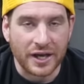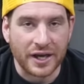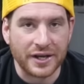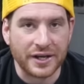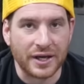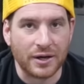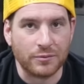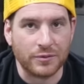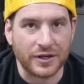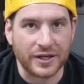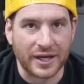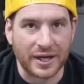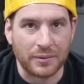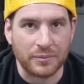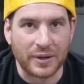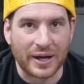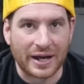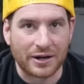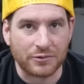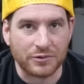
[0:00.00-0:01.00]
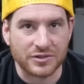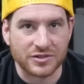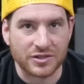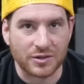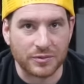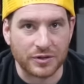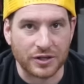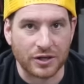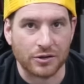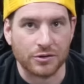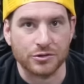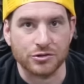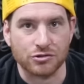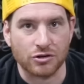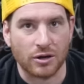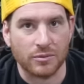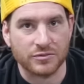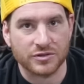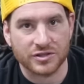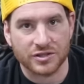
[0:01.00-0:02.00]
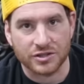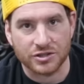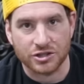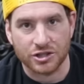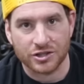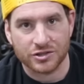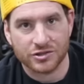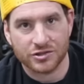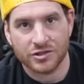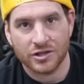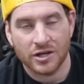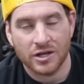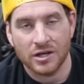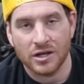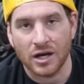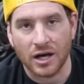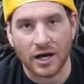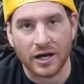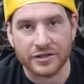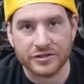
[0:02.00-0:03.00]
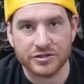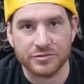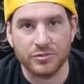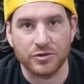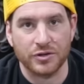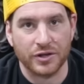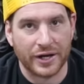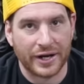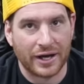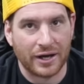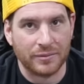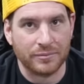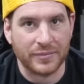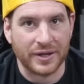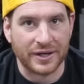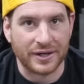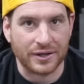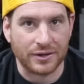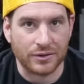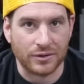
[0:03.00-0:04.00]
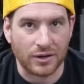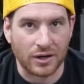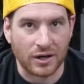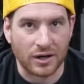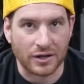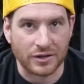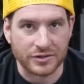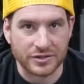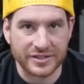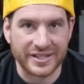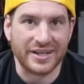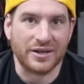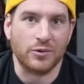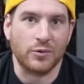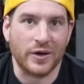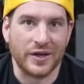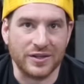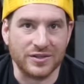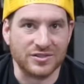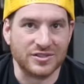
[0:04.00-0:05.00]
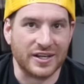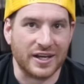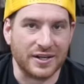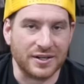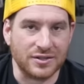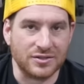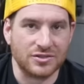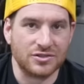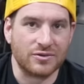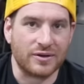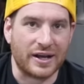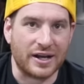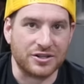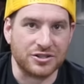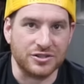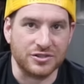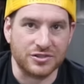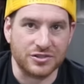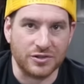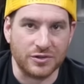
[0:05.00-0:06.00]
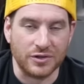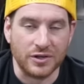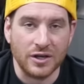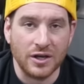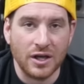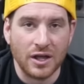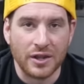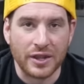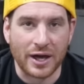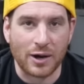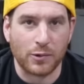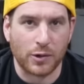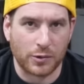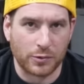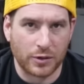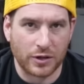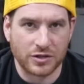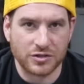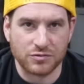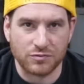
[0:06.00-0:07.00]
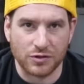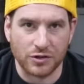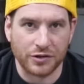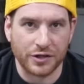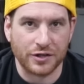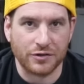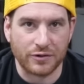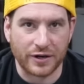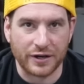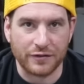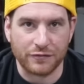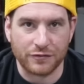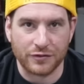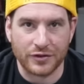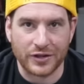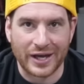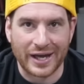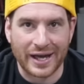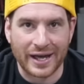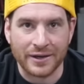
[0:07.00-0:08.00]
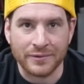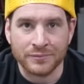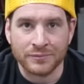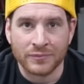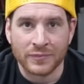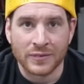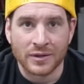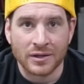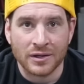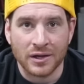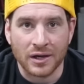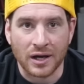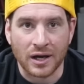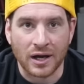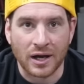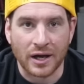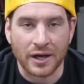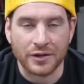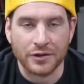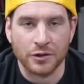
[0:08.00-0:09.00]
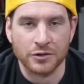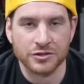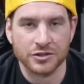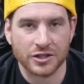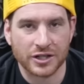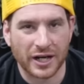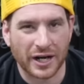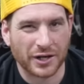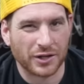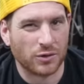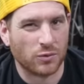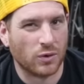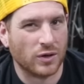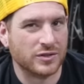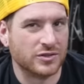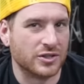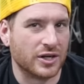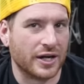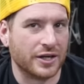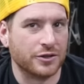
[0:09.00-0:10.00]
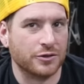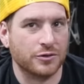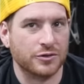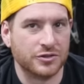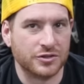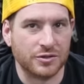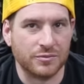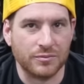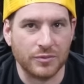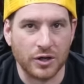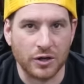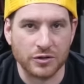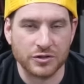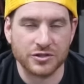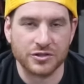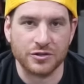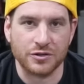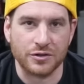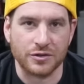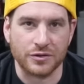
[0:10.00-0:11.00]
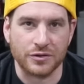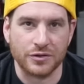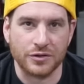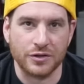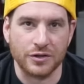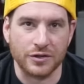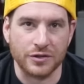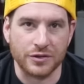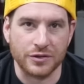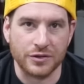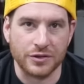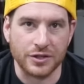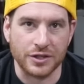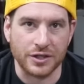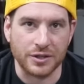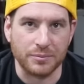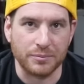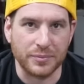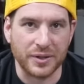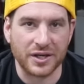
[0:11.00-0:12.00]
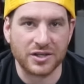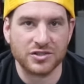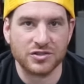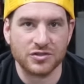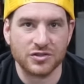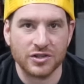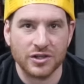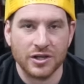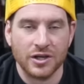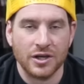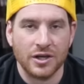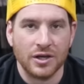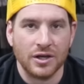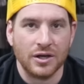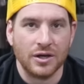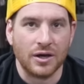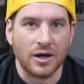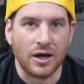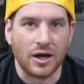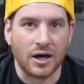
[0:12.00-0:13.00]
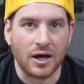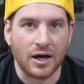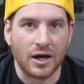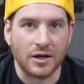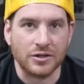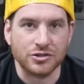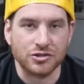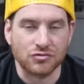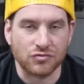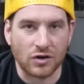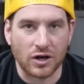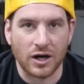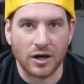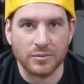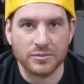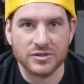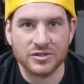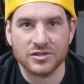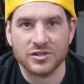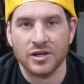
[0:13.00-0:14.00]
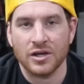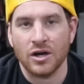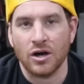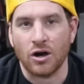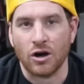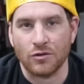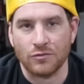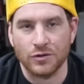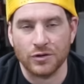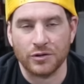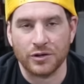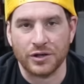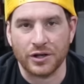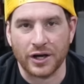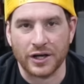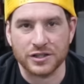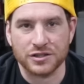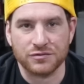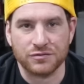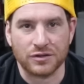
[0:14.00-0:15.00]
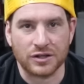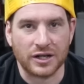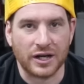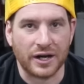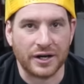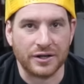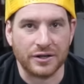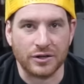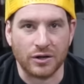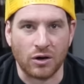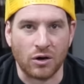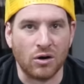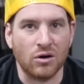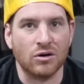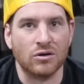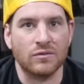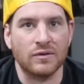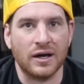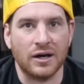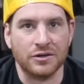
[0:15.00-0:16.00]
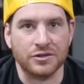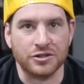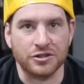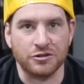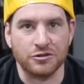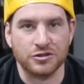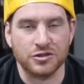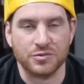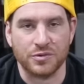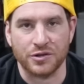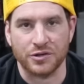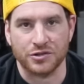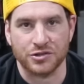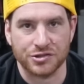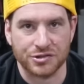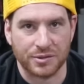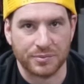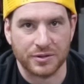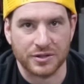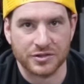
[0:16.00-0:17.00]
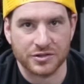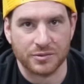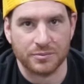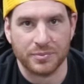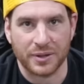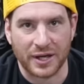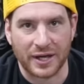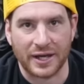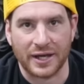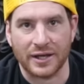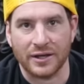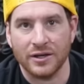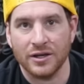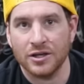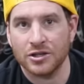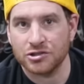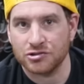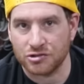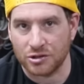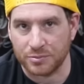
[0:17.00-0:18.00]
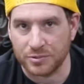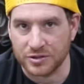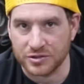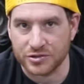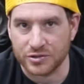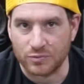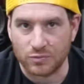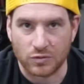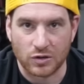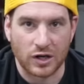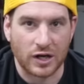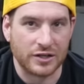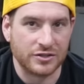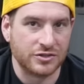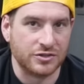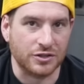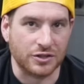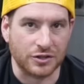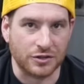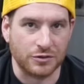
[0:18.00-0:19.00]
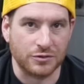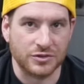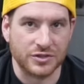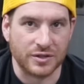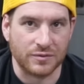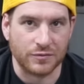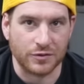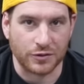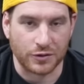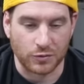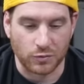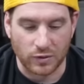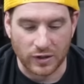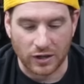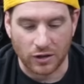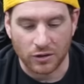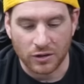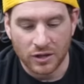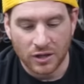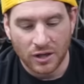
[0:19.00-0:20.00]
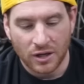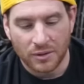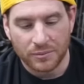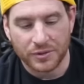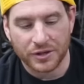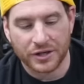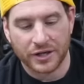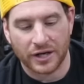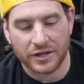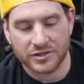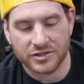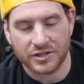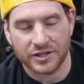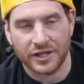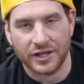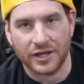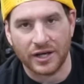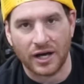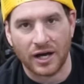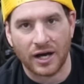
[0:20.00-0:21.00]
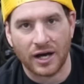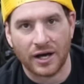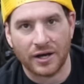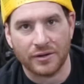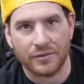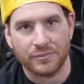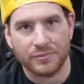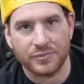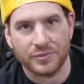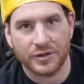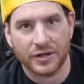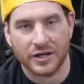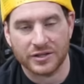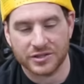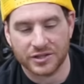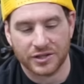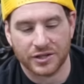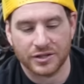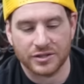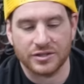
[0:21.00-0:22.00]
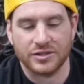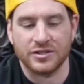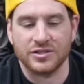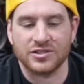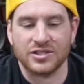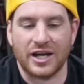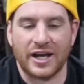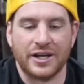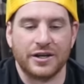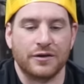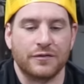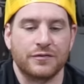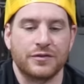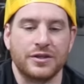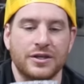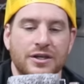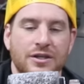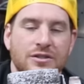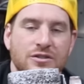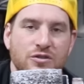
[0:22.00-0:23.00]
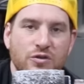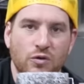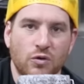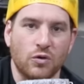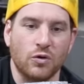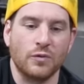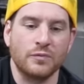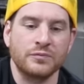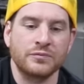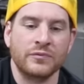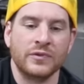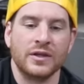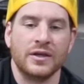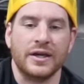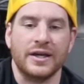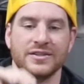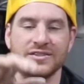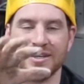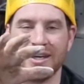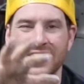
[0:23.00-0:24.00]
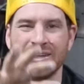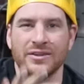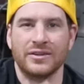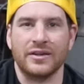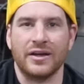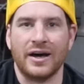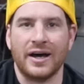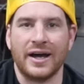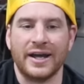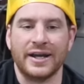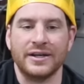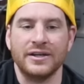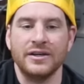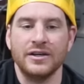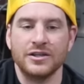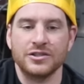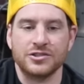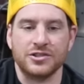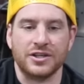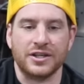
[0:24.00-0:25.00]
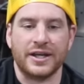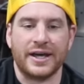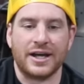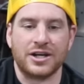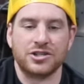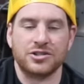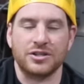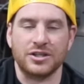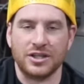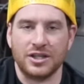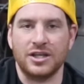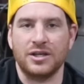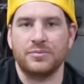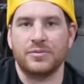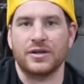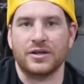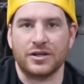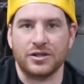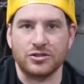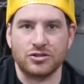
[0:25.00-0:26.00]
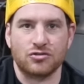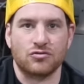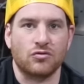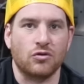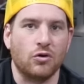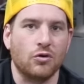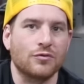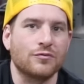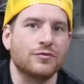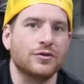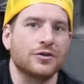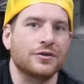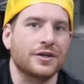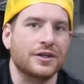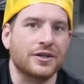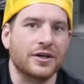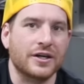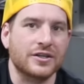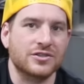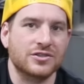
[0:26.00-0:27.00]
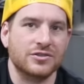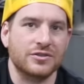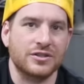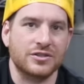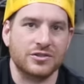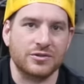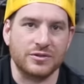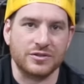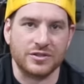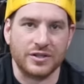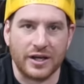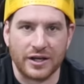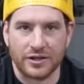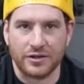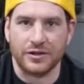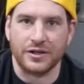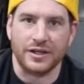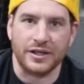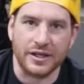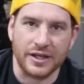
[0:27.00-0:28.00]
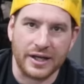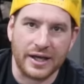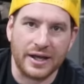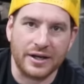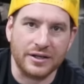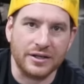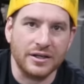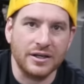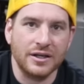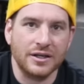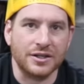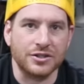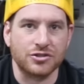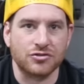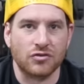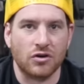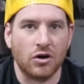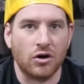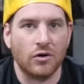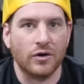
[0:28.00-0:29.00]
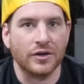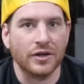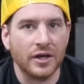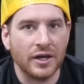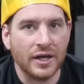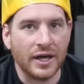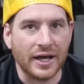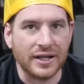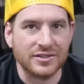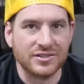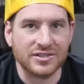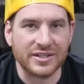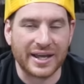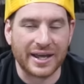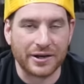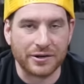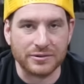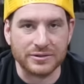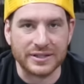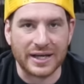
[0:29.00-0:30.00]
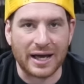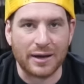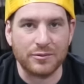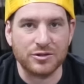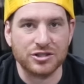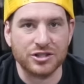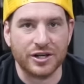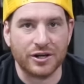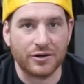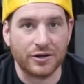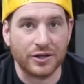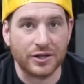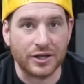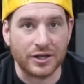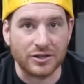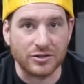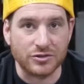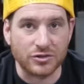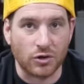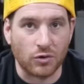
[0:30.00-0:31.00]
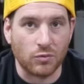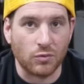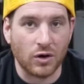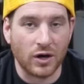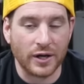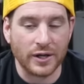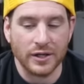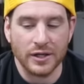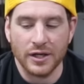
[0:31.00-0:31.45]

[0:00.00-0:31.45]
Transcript: And then we came back with some of the other drums to just uh, smooth it out and make it uh, take away the sanding scratches. So that one works really great for that. Uh, and those are kind of the ones that I use the most. They're, the, the mix uh, drums are really nice for kind of all around use where you're stripping some paint, stripping some rust, you can use them really well. Because, the, uh, because of the design of the tool, it's in line, so you can actually keep it controlled really nicely so it's not gonna get out of control and, and sand or damage an area that you don't want.